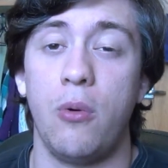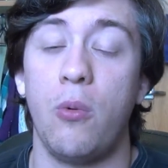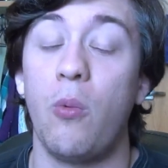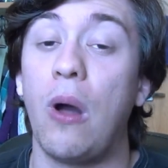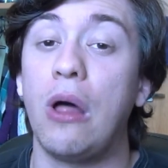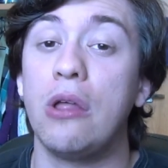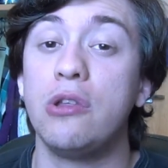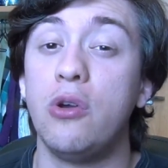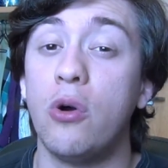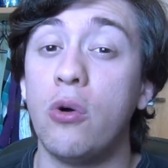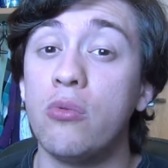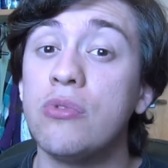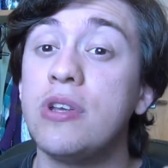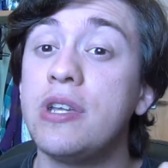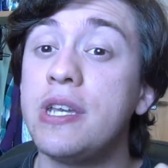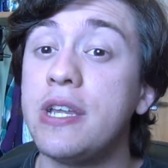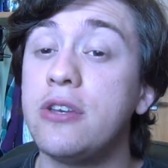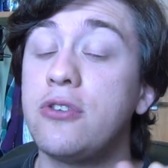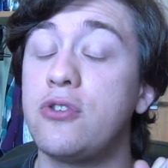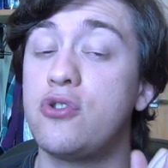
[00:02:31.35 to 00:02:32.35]
While you only
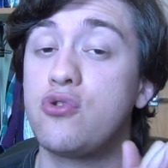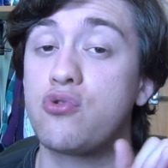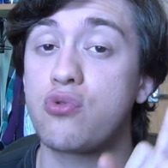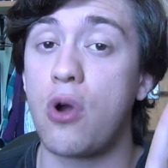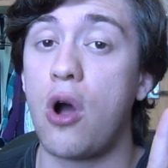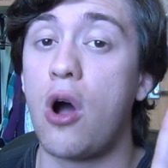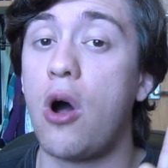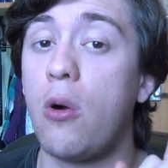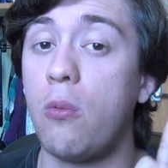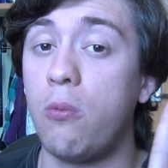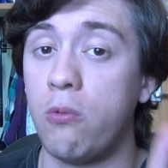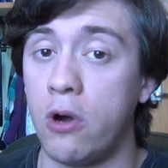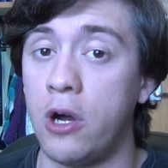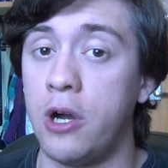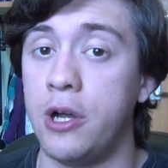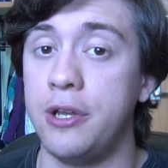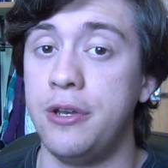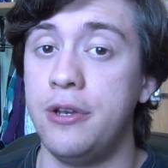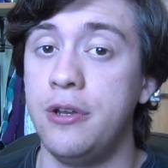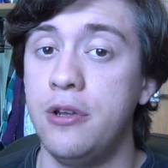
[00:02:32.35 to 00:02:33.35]
need to draw
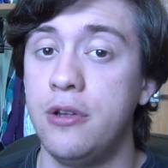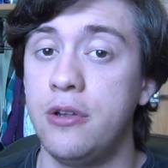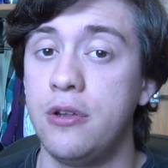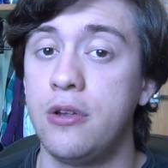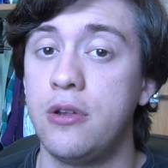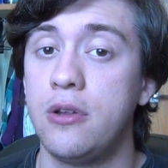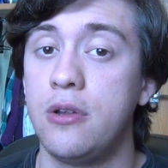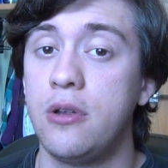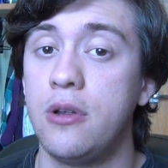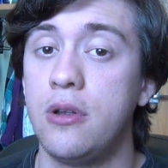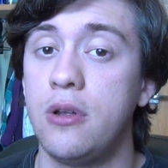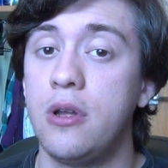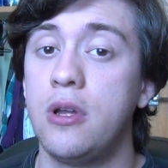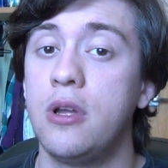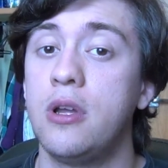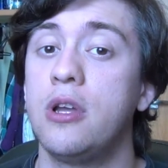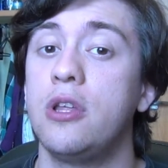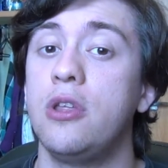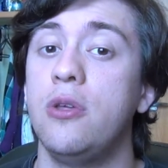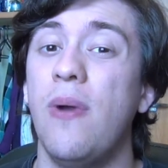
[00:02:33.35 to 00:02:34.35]
one,
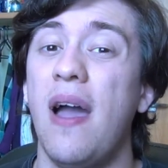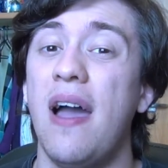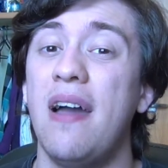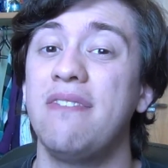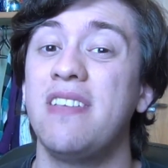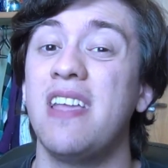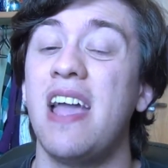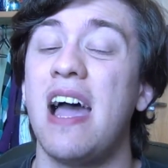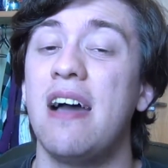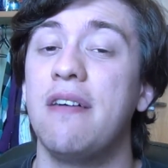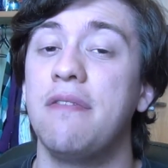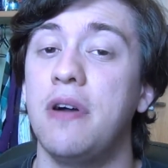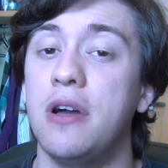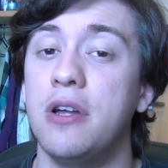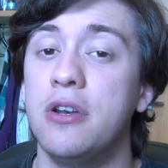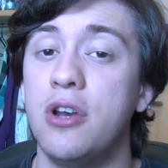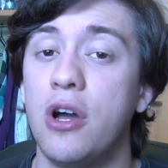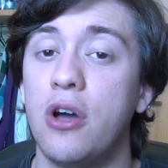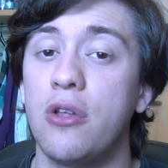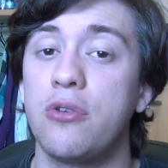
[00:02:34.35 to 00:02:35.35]
you have to have
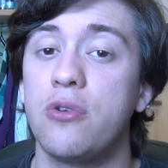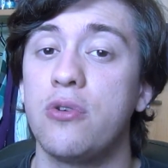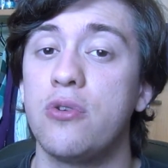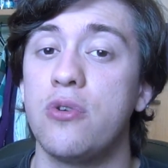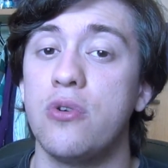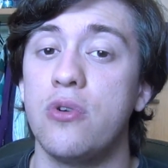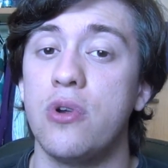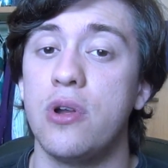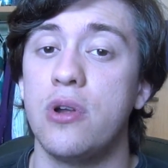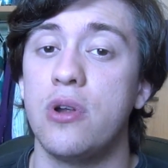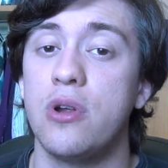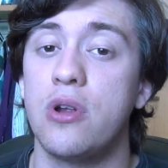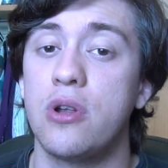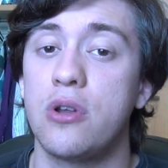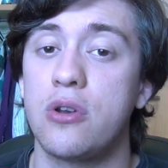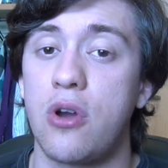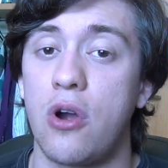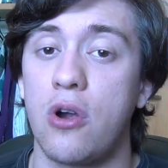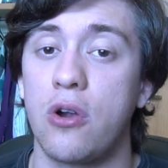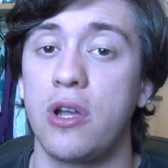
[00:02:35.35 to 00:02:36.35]
another
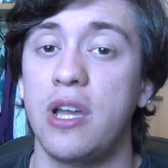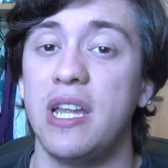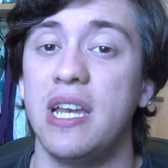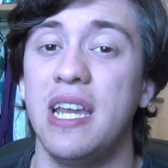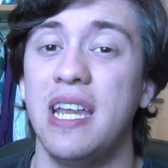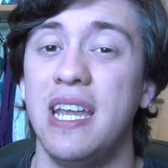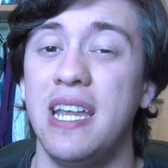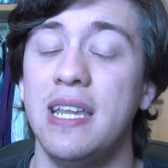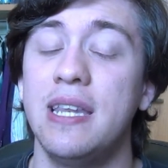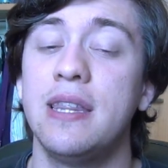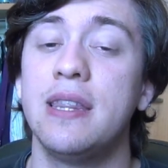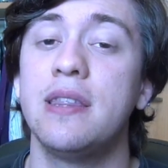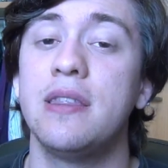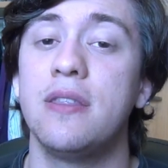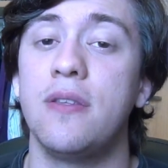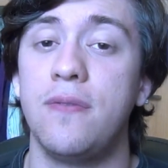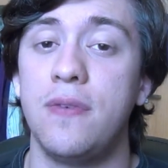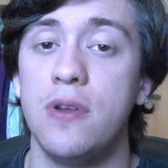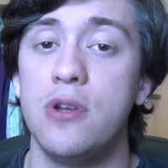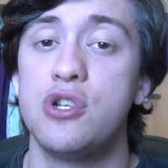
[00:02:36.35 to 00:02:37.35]
target in the
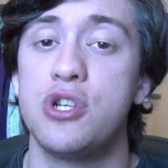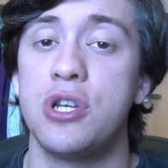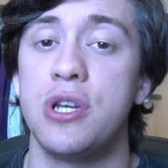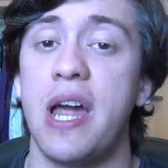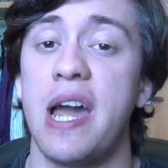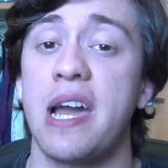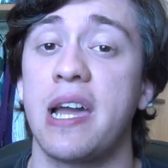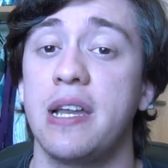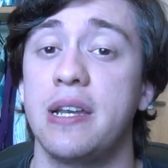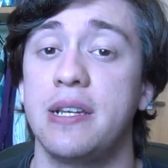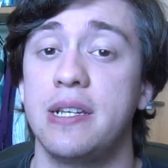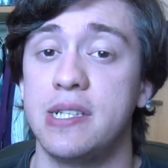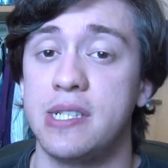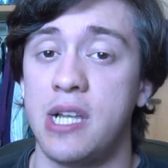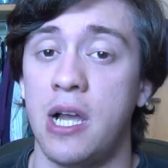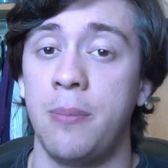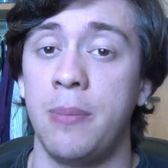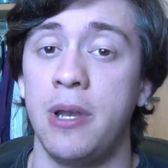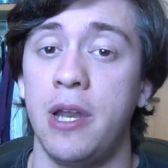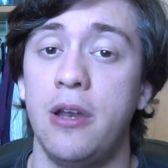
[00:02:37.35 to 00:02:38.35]
fusion deck to
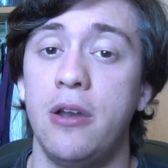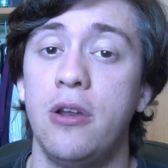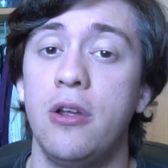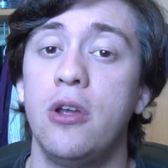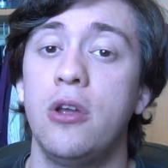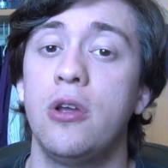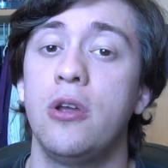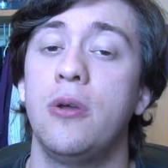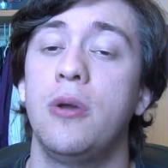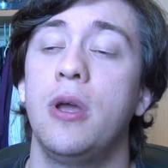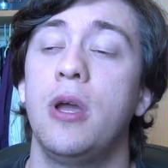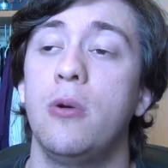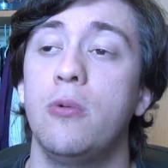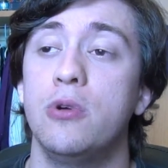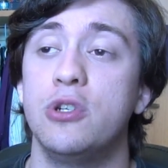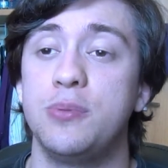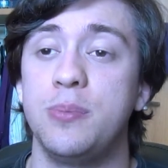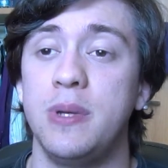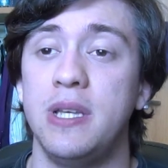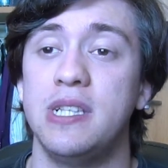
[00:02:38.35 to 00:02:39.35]
summon it,
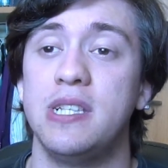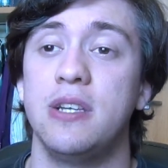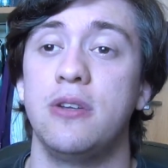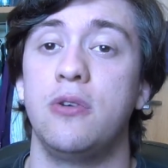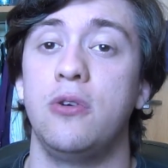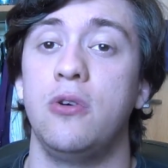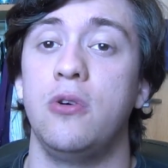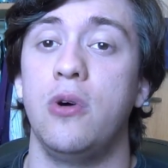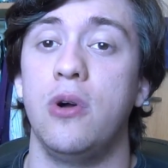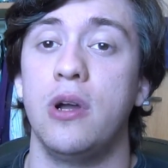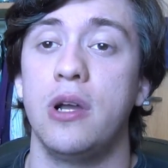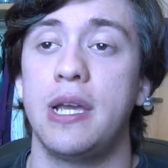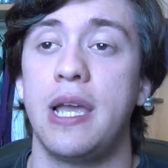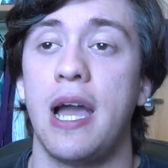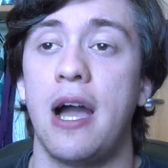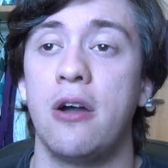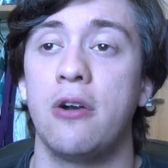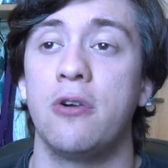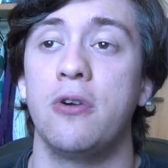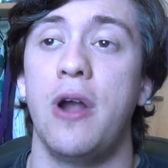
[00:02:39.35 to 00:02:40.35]
which means it'll
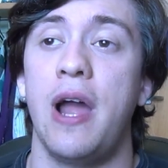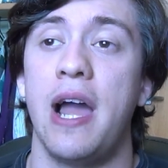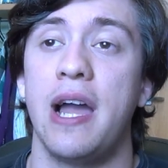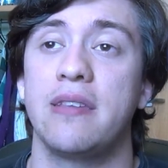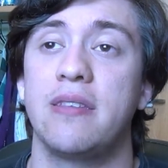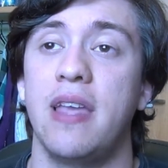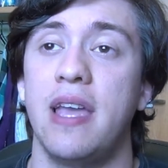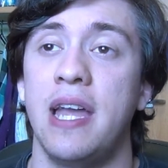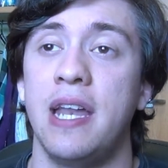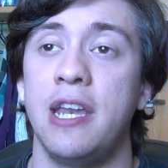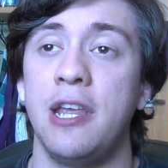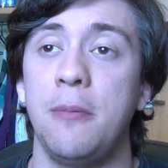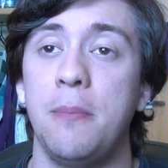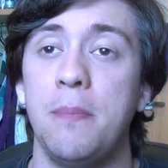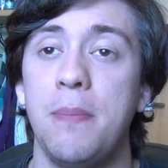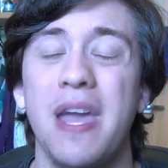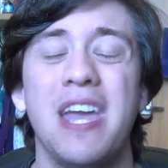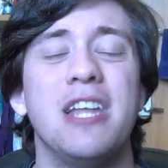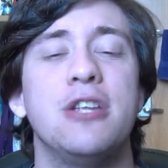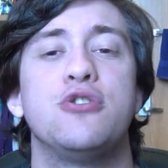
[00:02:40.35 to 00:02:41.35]
counteract any
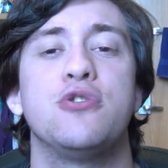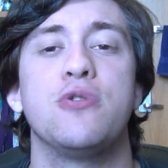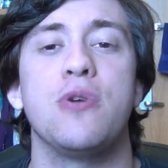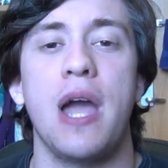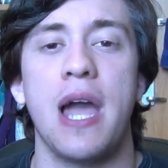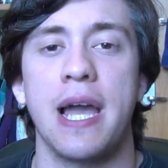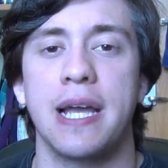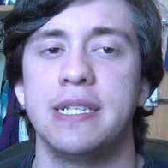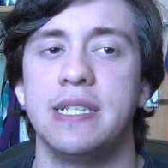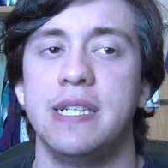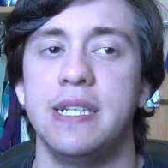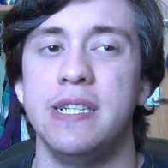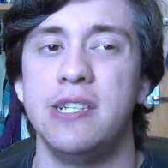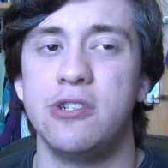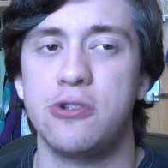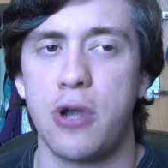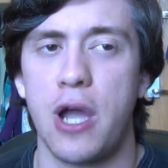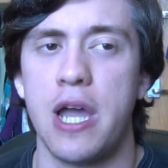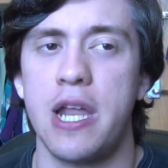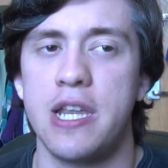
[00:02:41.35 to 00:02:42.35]
major XE
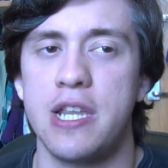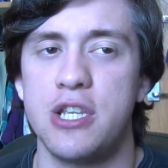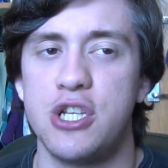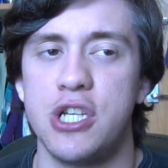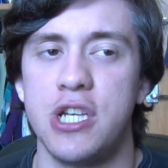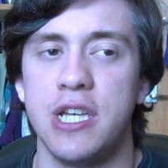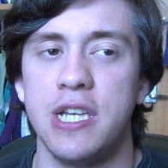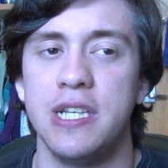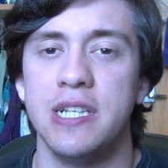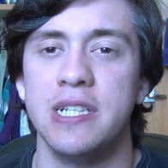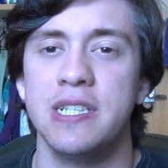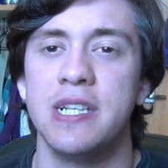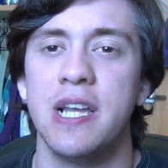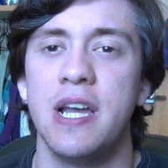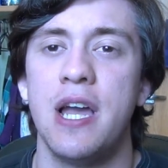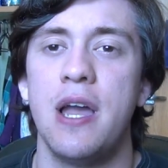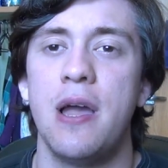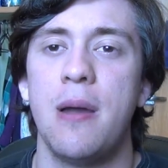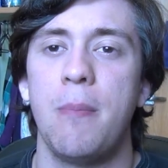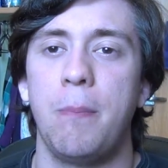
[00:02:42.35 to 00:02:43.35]
strategies
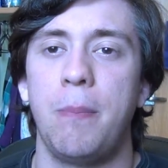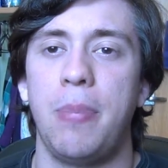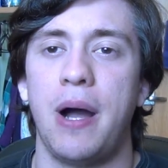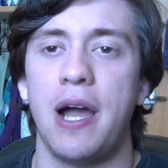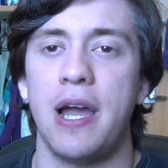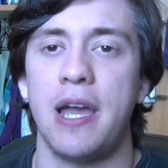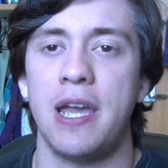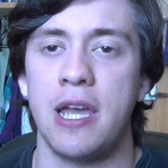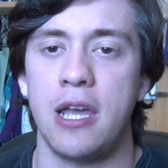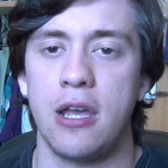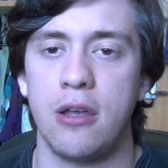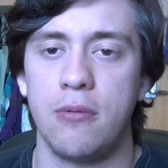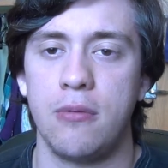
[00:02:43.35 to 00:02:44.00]
by